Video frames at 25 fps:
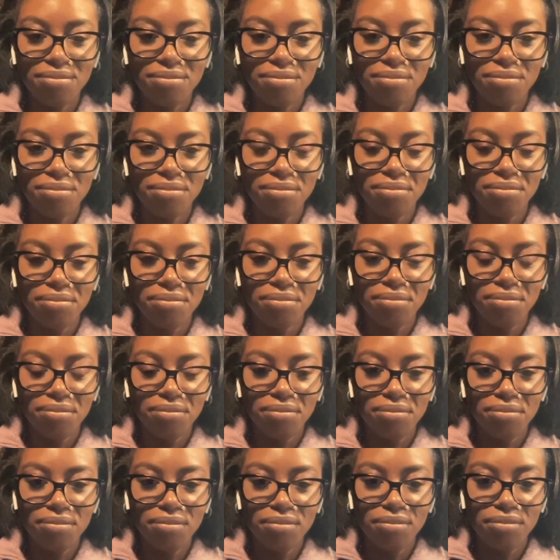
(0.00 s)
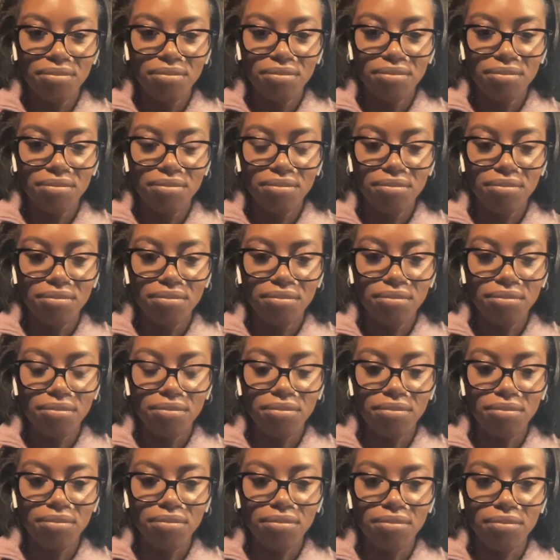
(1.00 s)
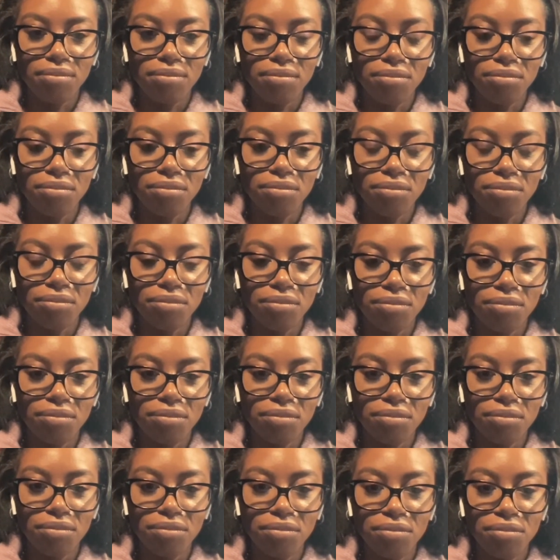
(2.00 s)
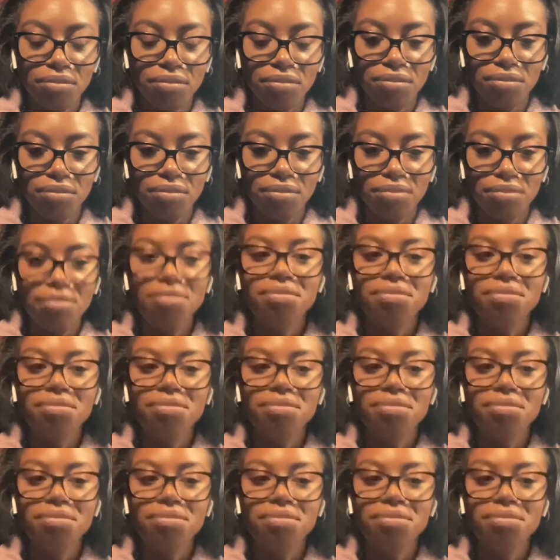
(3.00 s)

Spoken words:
[no speech]